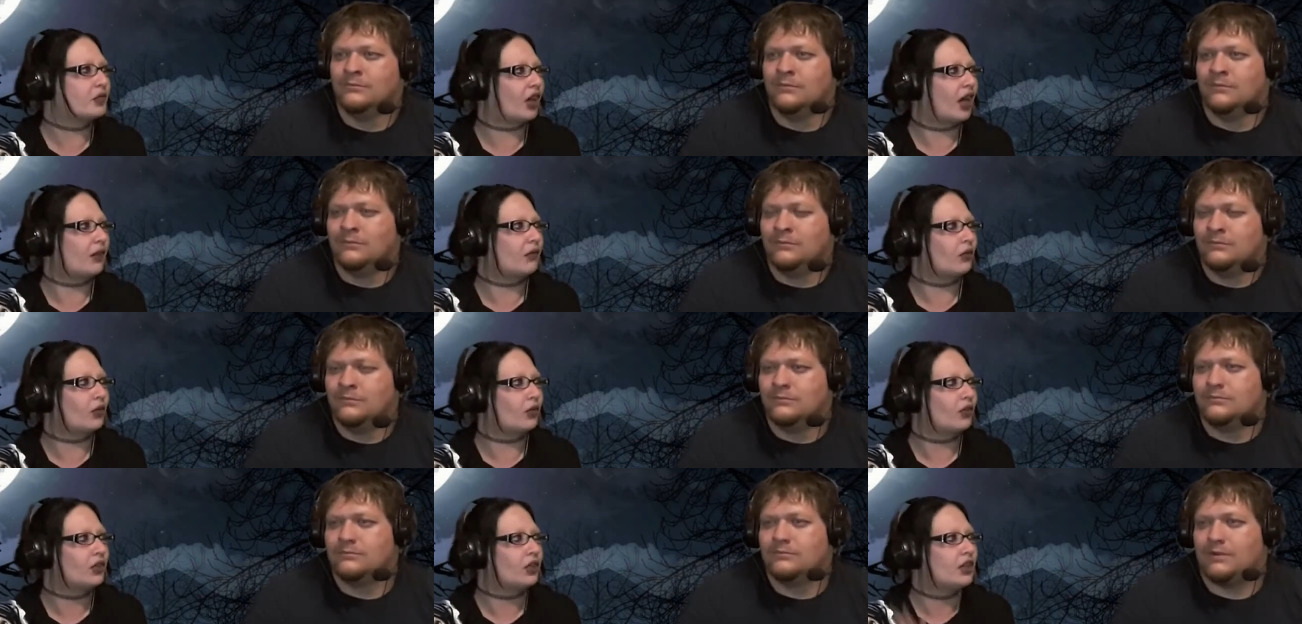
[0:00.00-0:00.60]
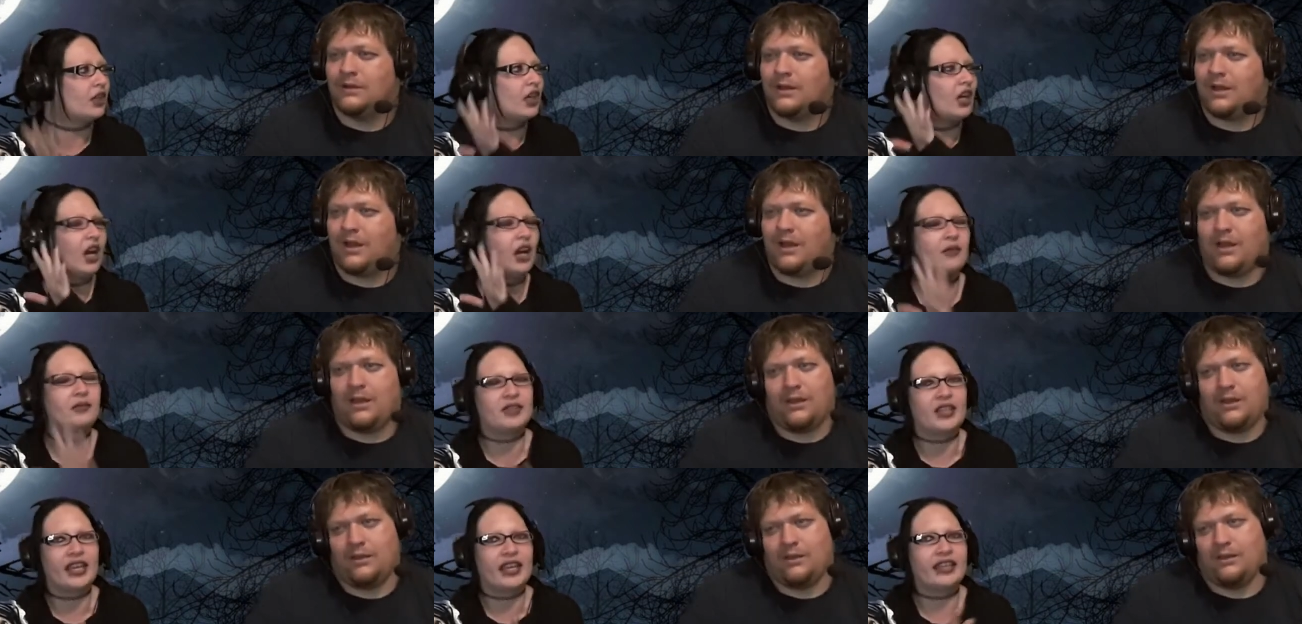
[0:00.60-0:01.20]
Speaker 1: travel,
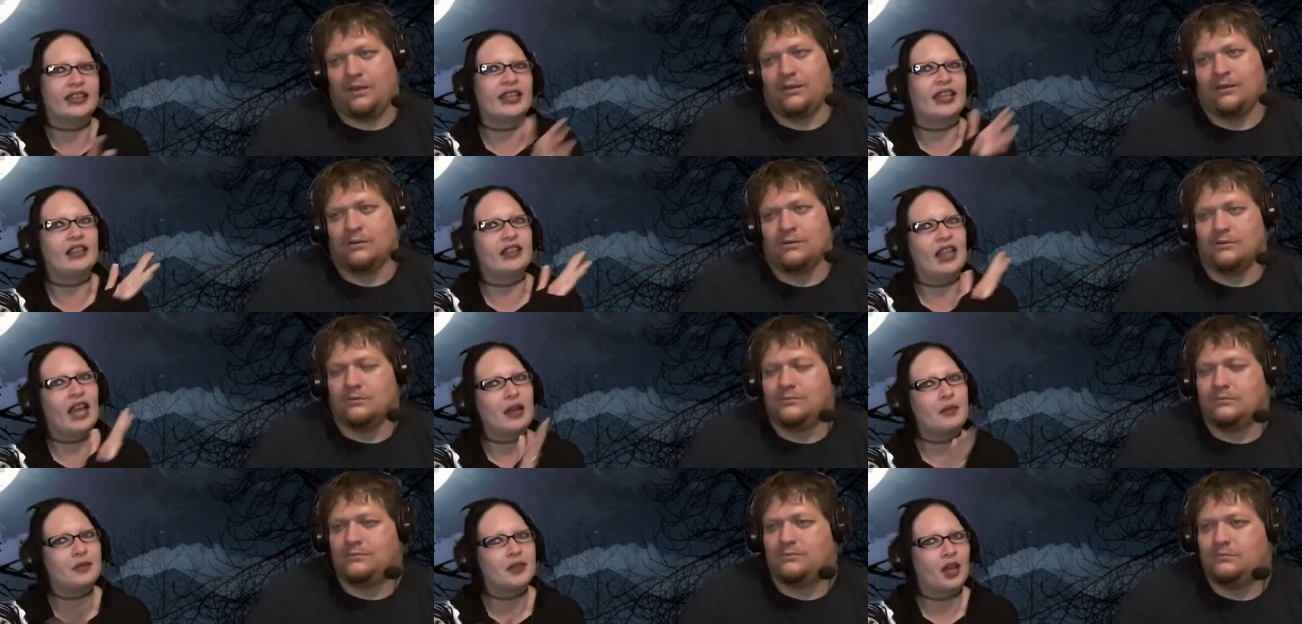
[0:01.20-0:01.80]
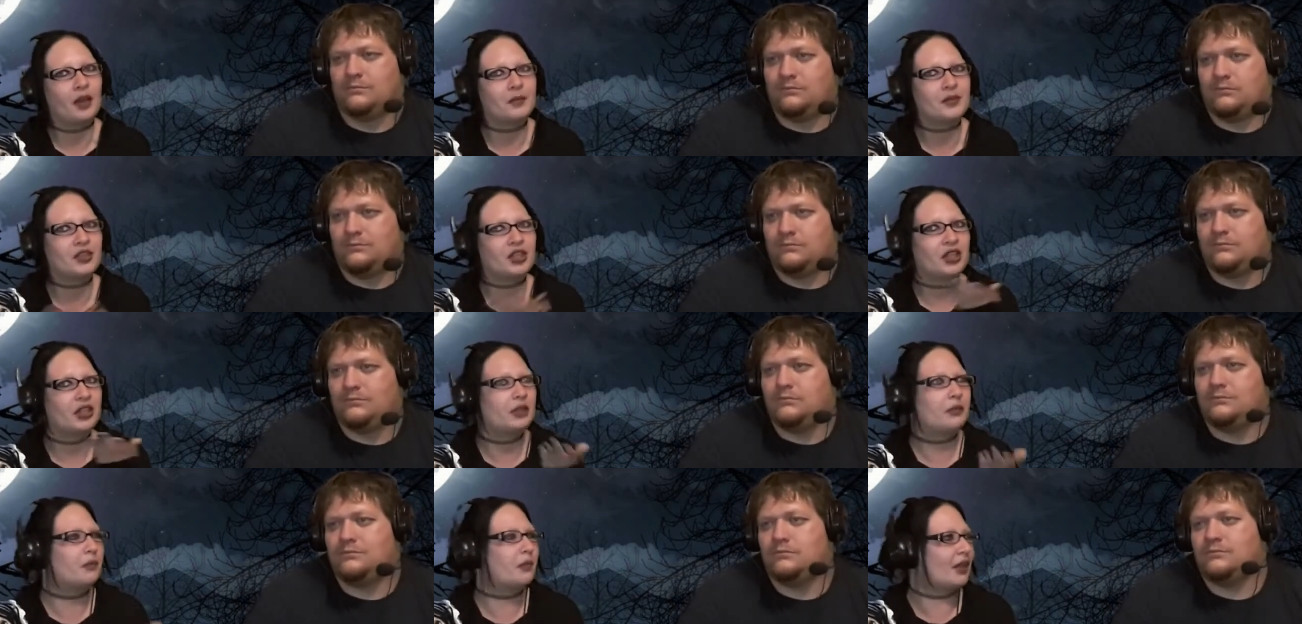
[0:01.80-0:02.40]
of saying that laptops
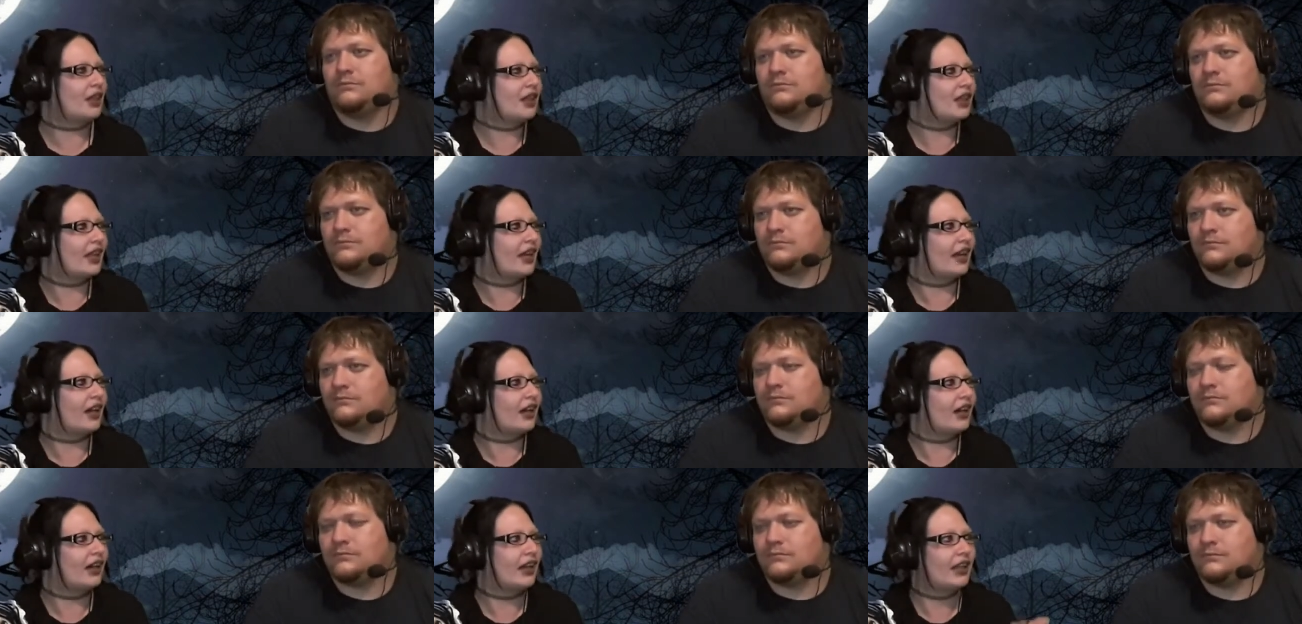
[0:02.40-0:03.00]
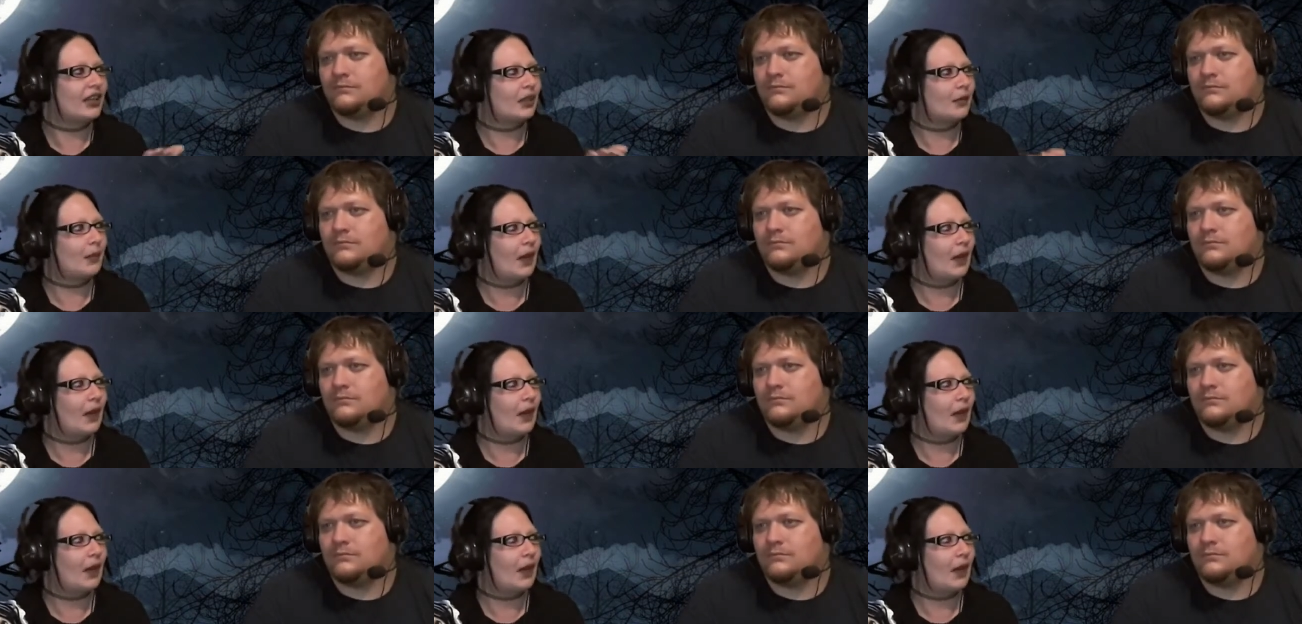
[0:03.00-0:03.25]
could have been there in the